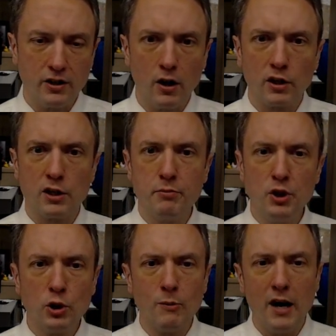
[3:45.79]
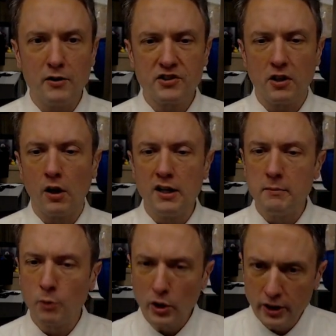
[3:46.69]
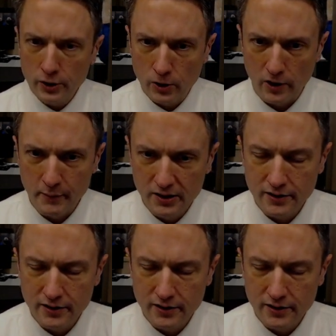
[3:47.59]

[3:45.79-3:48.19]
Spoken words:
Our computer models are in pretty good agreement.